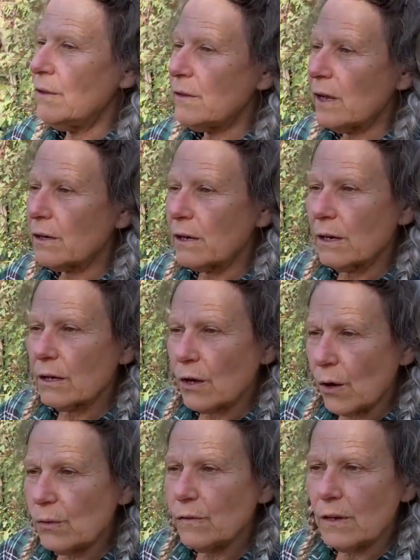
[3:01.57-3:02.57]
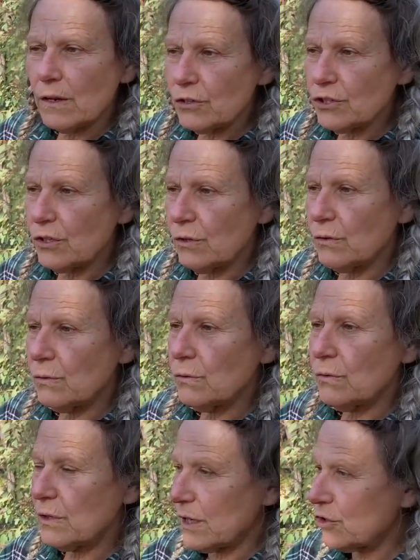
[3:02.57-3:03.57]
that goes
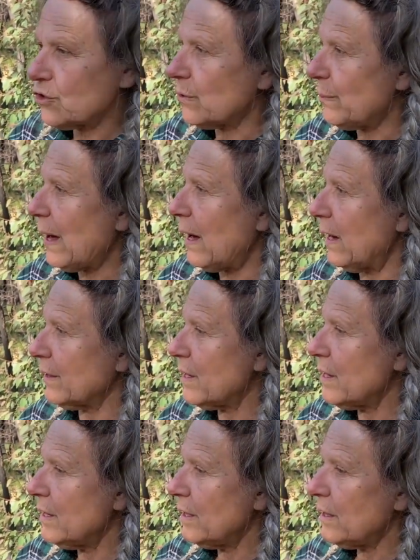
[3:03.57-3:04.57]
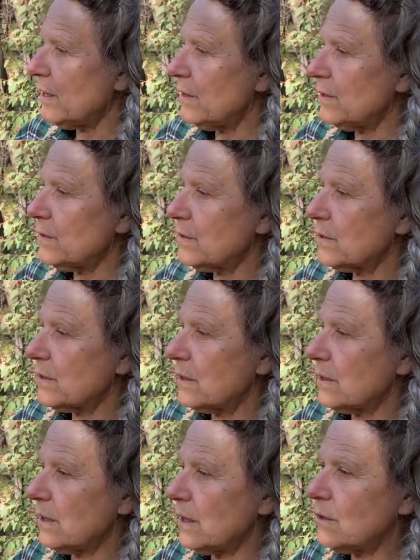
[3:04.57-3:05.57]
into the national park is
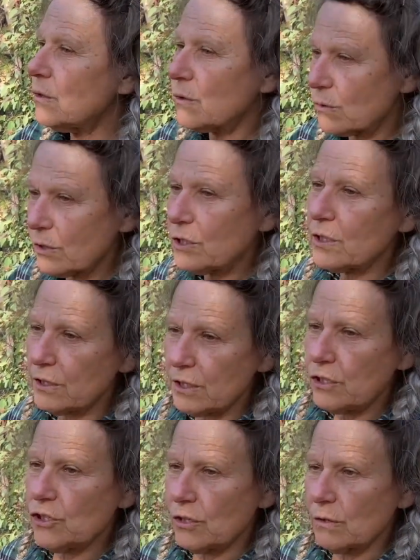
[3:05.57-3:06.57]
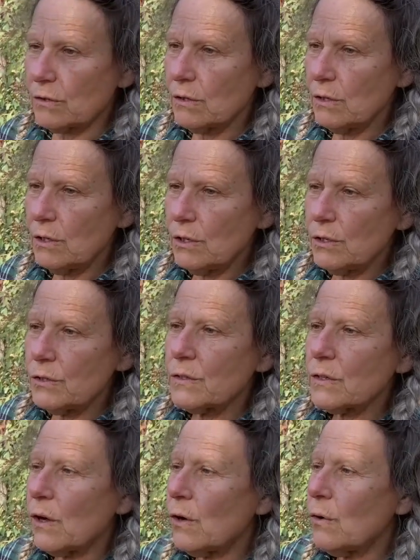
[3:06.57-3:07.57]
in a good condition.
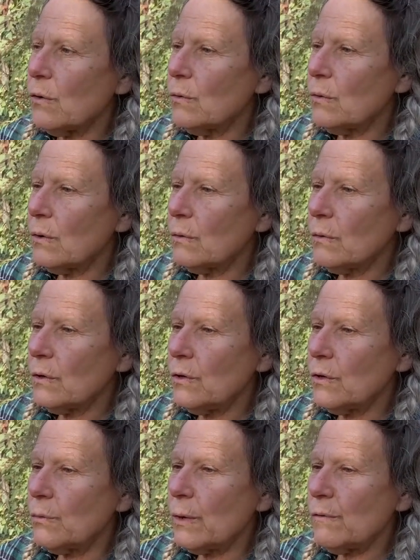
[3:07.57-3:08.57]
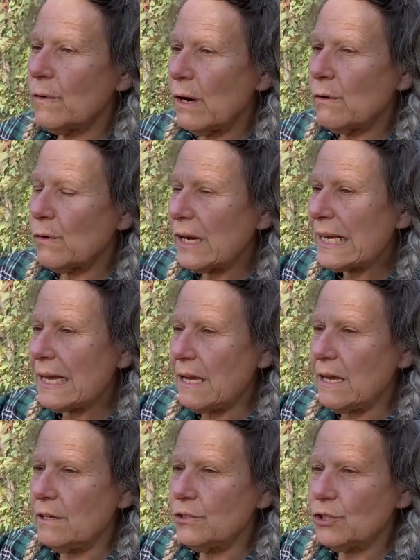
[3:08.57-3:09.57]
So, we're very, very
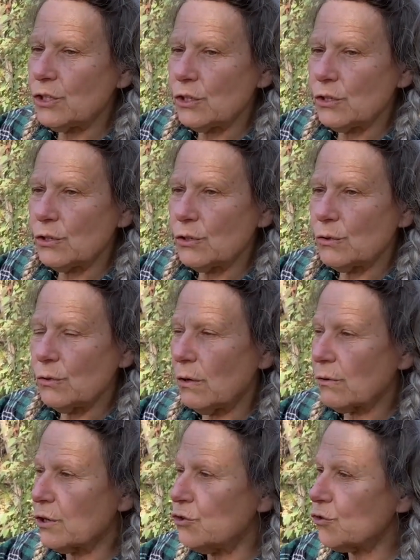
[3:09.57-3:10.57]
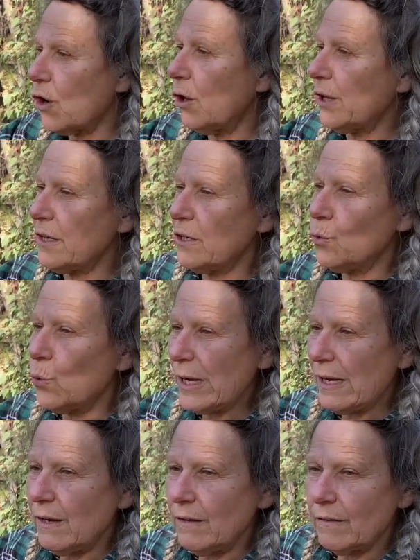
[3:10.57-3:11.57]
keen to control any
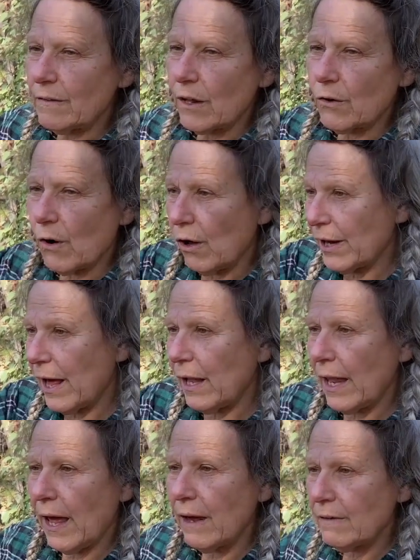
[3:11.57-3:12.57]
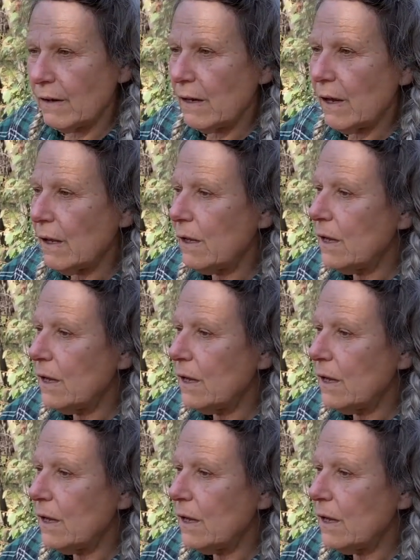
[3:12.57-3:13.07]
weeds that are on our land here,